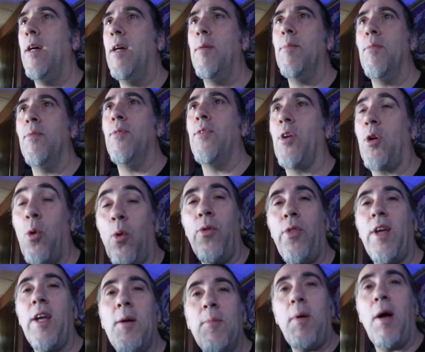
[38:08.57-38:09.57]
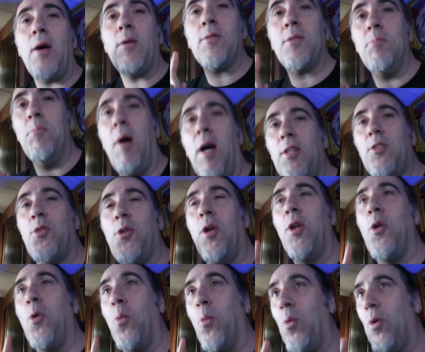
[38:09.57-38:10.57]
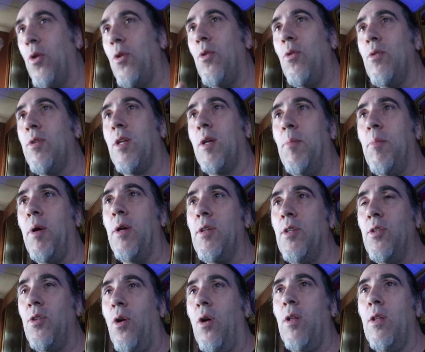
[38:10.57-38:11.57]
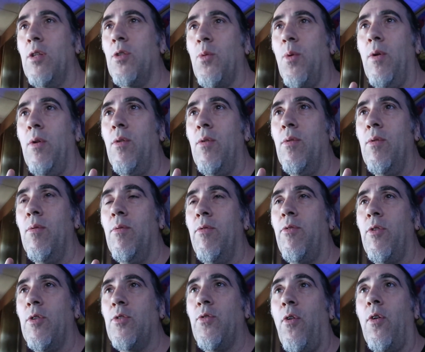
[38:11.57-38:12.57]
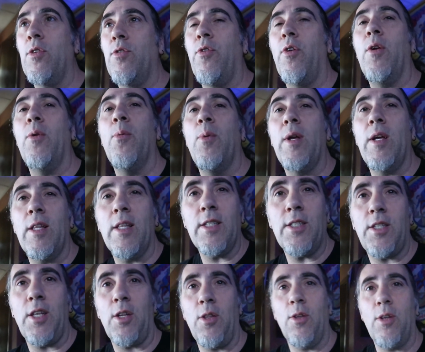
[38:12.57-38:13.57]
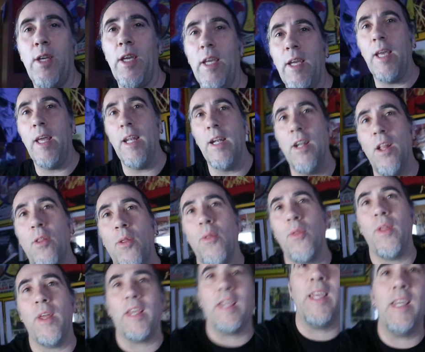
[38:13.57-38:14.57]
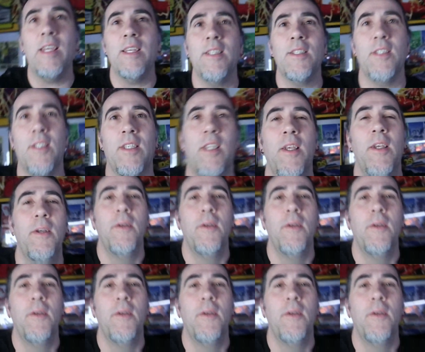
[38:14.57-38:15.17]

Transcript: Um, the cool thing about Monster Hunter World compared to Dauntless, well, first of all, it's very realistic looking, and another thing is,